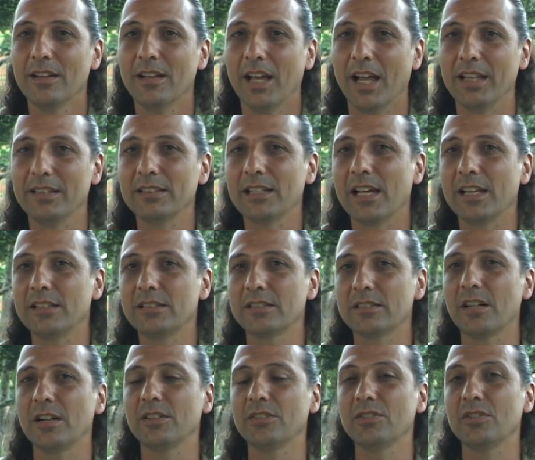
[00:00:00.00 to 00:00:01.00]
And I
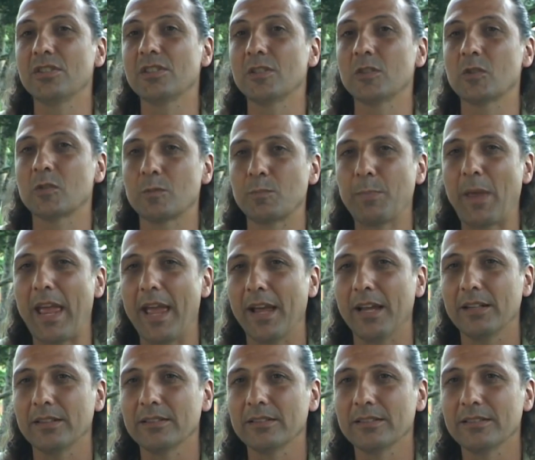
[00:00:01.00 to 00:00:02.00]
start to
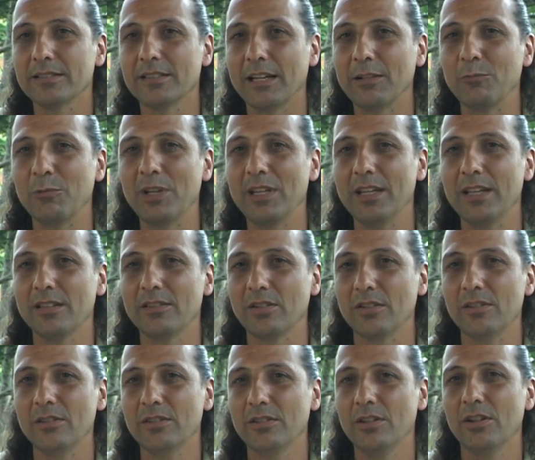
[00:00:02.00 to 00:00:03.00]
suspect that we need
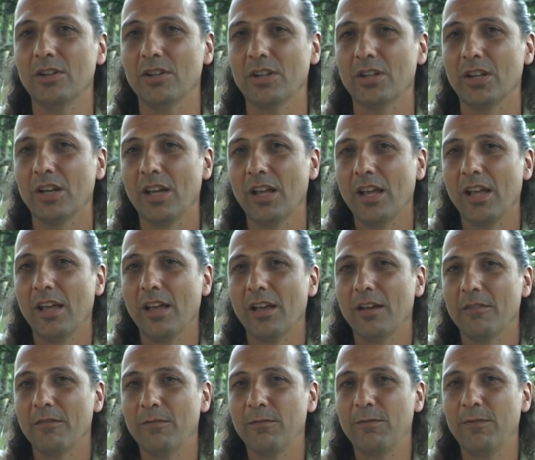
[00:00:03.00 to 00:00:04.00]
to look
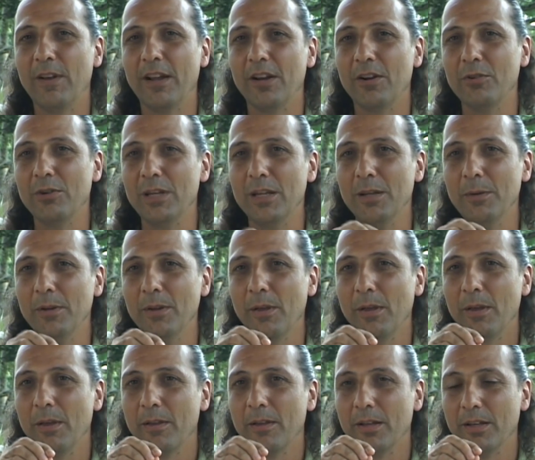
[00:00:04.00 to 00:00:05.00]
very
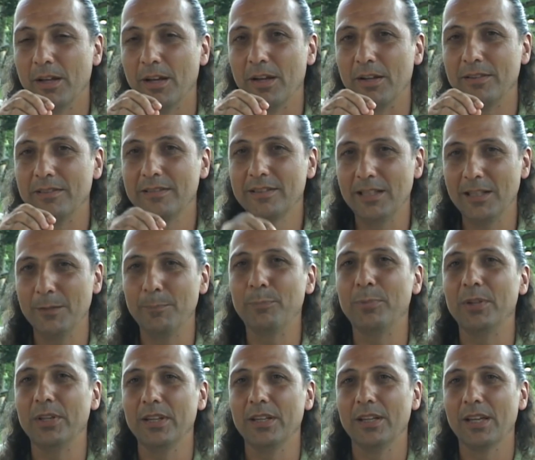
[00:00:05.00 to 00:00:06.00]

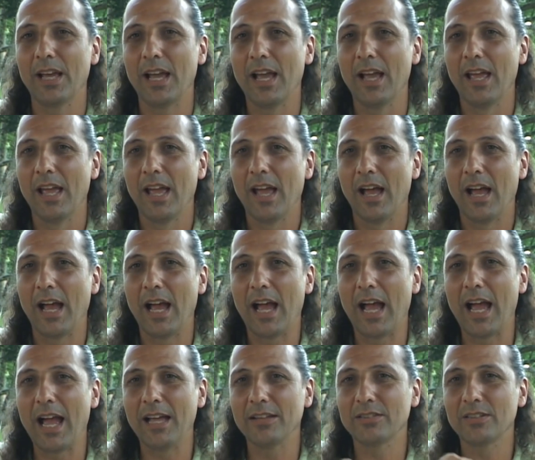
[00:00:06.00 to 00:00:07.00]
deeply
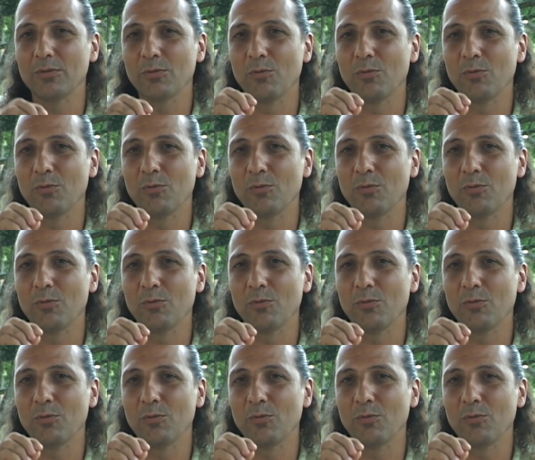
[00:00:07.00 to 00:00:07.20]
at